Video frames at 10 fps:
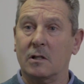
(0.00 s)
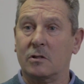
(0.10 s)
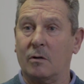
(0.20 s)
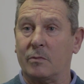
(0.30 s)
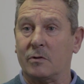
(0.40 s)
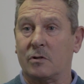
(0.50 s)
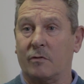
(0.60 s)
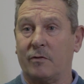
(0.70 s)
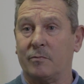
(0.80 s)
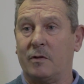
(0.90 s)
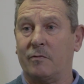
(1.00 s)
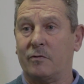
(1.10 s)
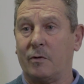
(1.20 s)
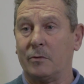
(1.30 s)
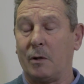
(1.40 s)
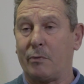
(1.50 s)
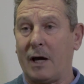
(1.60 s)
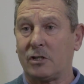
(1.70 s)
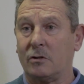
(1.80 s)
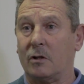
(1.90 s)
some of them are suffering from
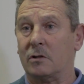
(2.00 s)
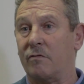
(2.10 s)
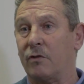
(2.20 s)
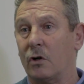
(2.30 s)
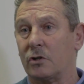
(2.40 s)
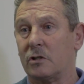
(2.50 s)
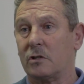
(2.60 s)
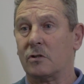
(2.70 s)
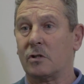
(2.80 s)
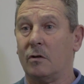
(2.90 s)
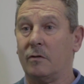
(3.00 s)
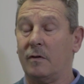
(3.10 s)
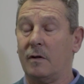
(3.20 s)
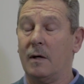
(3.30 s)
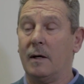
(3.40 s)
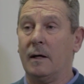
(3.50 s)
depression or divorces and so on.